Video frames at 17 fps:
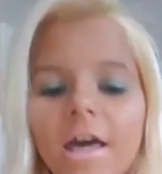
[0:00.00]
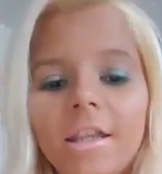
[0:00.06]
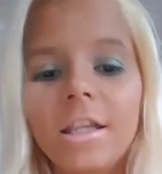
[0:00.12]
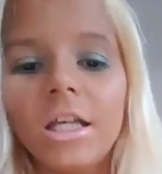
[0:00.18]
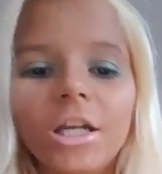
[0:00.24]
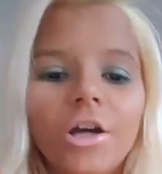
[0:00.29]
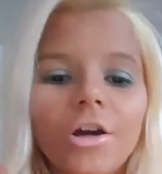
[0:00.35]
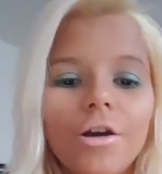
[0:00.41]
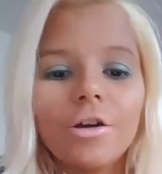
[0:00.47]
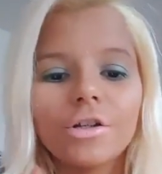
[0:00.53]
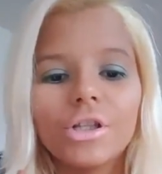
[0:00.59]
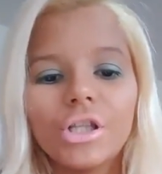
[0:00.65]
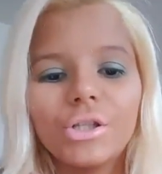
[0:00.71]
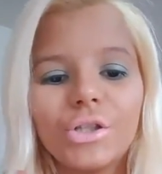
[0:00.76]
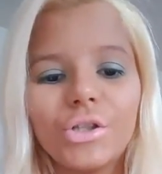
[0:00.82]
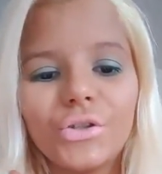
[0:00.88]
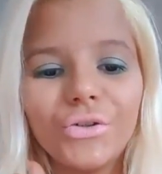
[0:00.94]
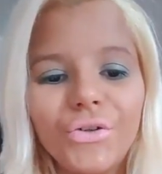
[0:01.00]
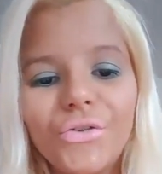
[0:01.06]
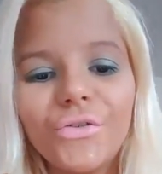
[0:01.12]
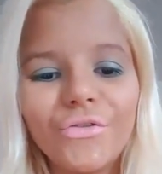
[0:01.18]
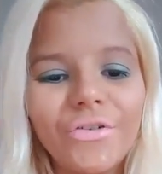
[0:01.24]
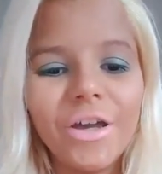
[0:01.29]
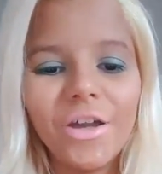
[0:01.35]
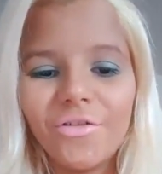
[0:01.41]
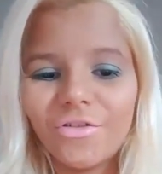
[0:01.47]
And that are two
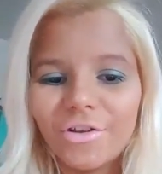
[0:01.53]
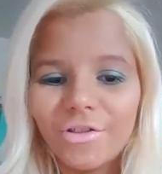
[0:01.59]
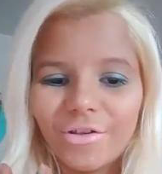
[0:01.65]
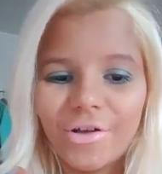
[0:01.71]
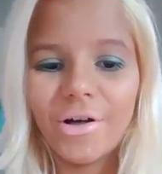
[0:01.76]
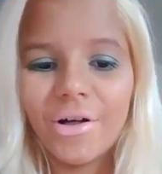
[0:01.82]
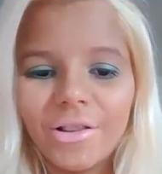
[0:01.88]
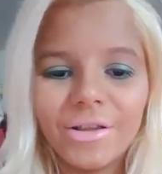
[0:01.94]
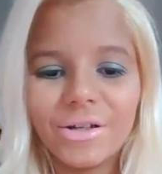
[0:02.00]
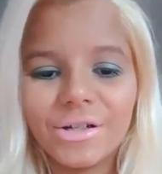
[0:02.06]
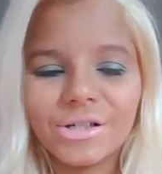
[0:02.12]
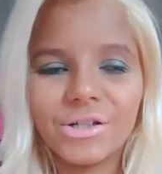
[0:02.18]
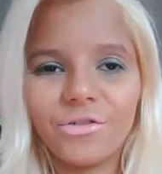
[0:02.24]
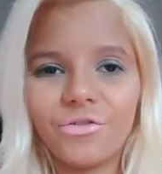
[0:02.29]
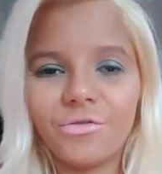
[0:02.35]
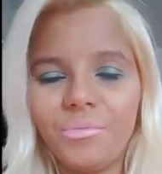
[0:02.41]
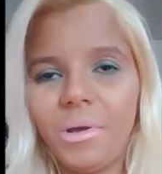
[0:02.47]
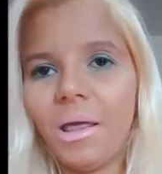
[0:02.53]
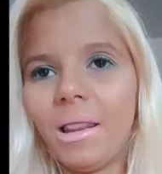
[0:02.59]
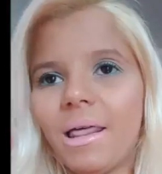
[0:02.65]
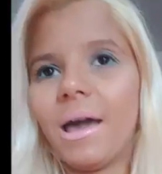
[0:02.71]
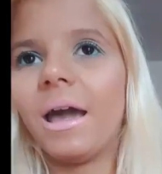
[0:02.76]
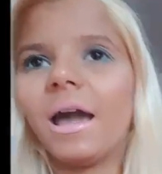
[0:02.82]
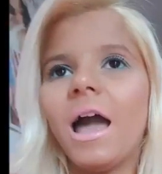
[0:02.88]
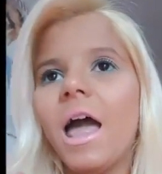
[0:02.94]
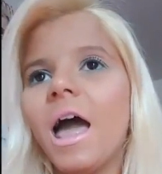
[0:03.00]
favorite colors of me.
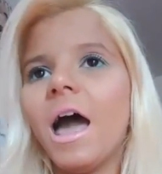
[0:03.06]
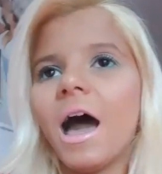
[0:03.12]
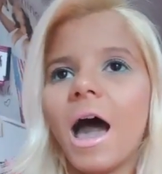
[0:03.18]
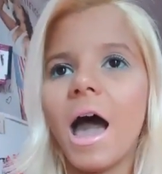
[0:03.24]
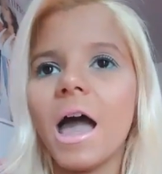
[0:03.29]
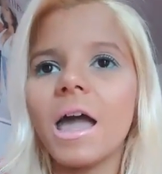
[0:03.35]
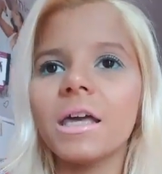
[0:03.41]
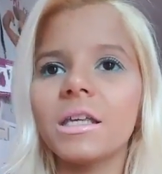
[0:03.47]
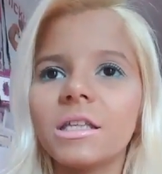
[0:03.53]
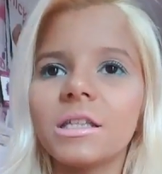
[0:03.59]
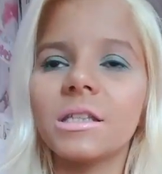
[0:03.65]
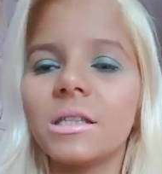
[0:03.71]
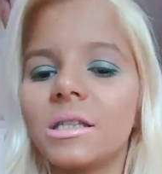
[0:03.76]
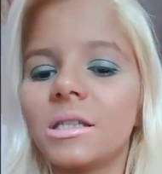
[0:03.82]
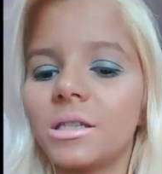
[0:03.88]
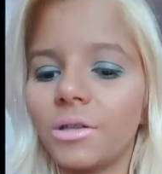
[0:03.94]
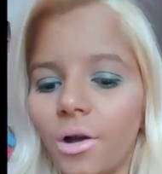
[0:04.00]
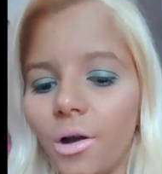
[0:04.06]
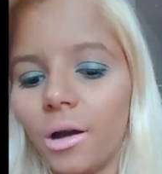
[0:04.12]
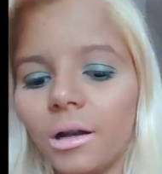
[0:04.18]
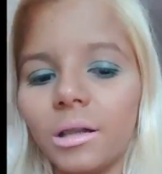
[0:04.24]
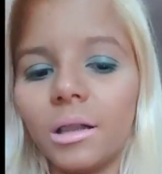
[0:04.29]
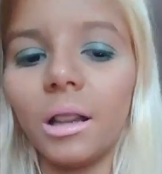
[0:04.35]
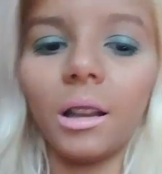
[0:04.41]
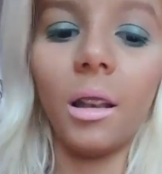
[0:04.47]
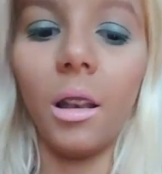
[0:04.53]
Like, I
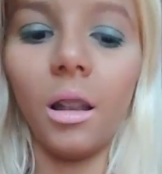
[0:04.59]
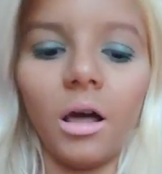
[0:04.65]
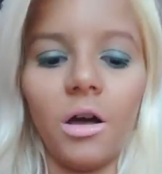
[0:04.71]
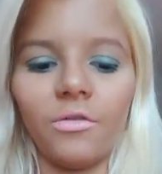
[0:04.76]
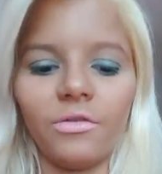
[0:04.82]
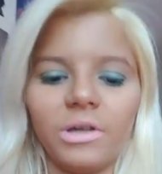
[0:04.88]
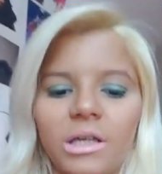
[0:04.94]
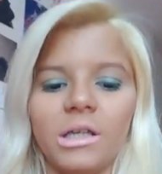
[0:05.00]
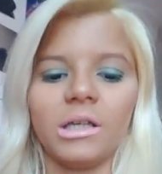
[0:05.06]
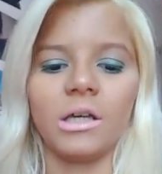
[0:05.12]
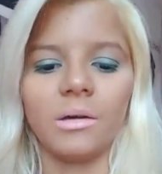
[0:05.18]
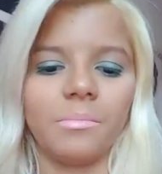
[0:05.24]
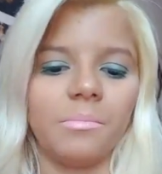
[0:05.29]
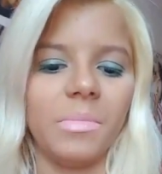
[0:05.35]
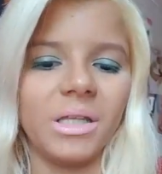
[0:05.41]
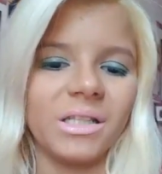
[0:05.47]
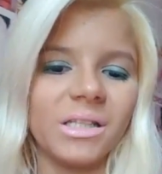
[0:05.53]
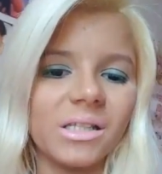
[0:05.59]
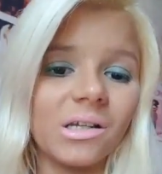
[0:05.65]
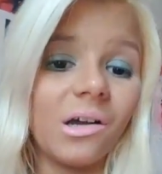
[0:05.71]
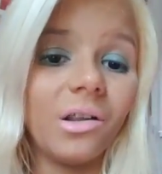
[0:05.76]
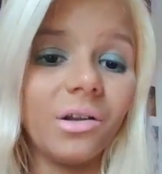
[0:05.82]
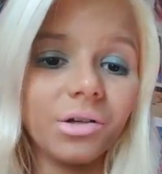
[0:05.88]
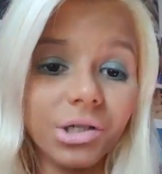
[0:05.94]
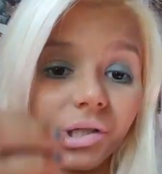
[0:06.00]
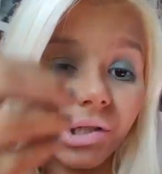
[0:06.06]
started loving a mint
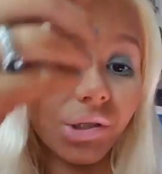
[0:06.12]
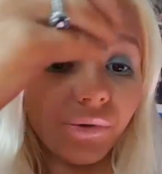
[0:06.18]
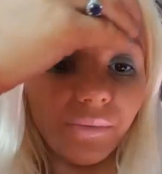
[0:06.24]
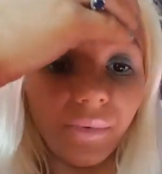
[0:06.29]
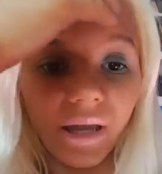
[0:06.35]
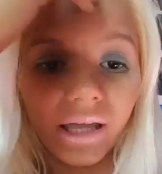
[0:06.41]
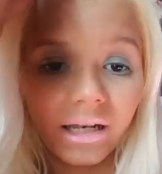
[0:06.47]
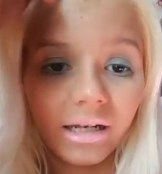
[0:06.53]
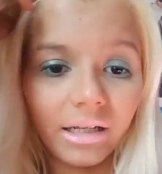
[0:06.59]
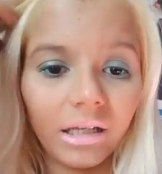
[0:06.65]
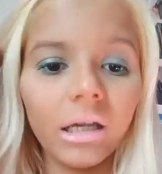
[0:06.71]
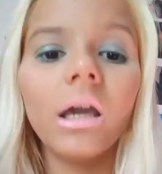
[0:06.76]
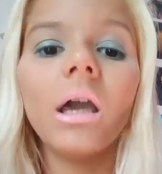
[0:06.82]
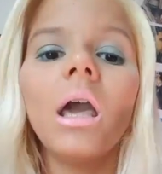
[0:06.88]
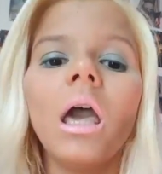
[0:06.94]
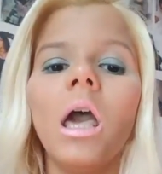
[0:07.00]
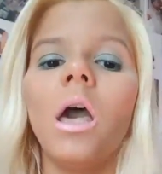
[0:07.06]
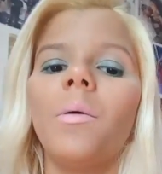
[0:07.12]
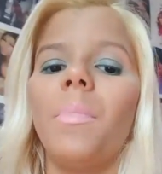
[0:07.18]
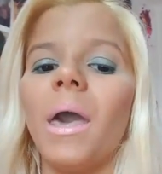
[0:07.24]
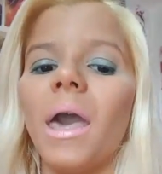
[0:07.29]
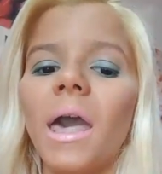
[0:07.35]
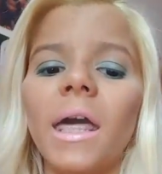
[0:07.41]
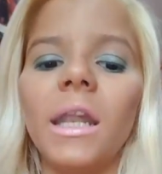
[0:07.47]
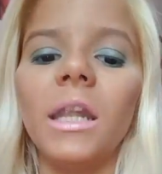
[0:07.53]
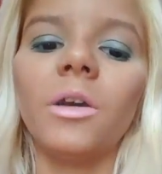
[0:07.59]
color so badly.
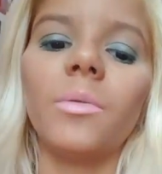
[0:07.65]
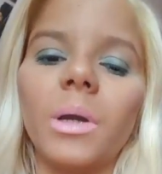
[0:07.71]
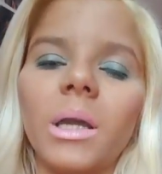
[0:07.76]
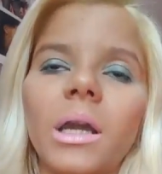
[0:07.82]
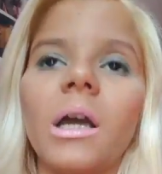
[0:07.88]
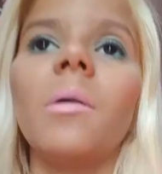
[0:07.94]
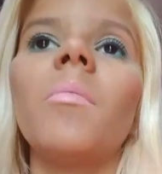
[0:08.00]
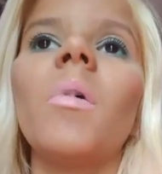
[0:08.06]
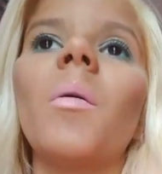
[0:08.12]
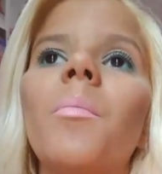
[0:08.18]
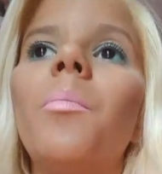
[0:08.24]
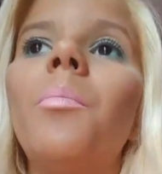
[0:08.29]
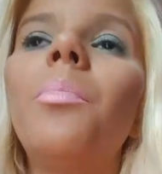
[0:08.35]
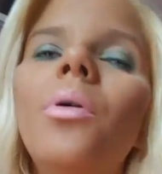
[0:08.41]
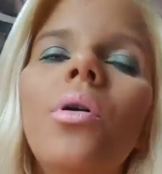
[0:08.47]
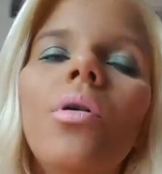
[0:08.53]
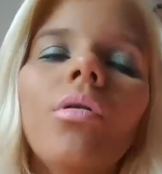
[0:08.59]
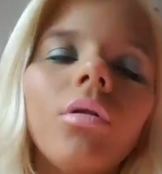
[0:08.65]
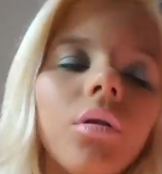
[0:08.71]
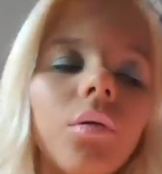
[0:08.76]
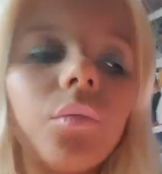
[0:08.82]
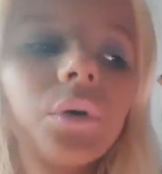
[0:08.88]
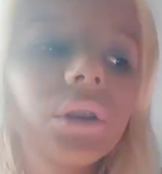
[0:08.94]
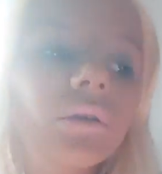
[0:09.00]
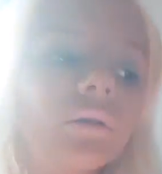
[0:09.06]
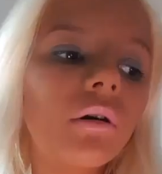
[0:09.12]
But anyway, I got my bowl
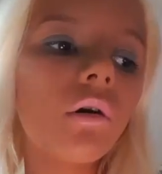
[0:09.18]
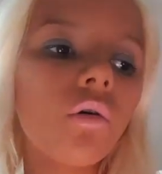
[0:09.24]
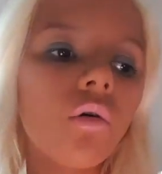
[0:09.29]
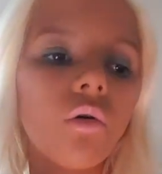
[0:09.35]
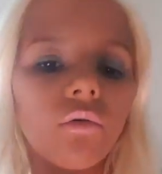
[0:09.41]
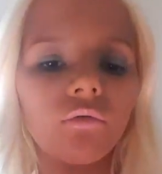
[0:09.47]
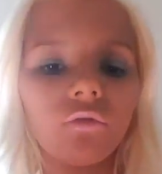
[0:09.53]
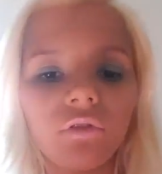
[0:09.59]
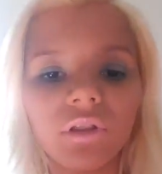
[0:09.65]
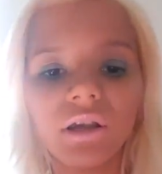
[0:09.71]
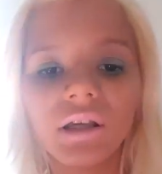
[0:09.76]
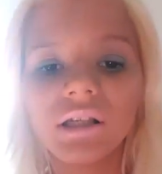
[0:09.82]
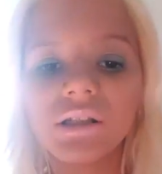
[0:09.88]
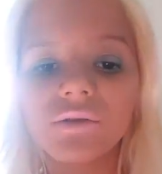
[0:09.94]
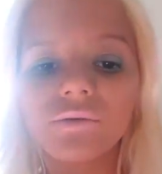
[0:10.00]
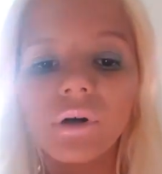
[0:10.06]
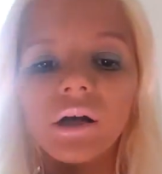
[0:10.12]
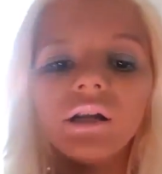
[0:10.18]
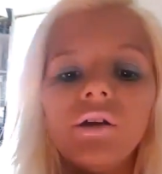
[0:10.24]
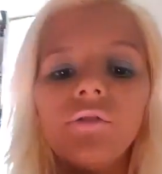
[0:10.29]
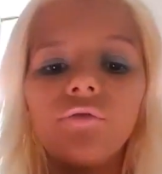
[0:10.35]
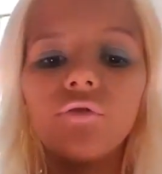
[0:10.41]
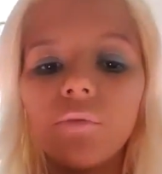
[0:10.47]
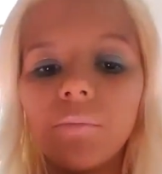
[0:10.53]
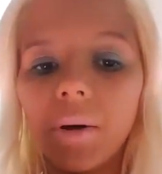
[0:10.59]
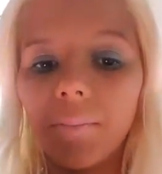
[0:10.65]
with the cornflakes ready
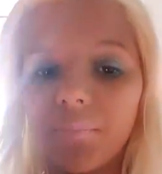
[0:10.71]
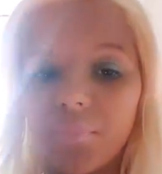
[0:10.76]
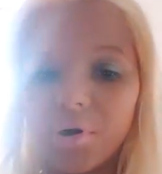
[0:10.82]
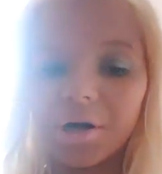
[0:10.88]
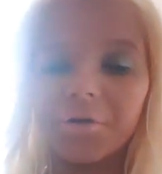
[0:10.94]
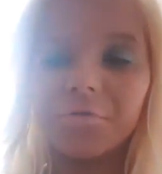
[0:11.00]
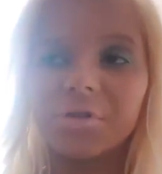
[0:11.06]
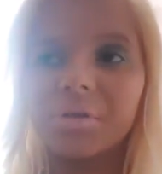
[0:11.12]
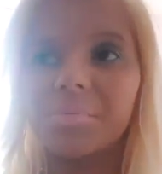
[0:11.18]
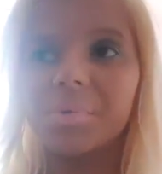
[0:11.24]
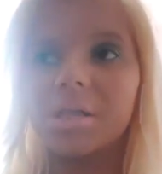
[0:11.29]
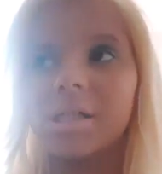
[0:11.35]
for my breakfast.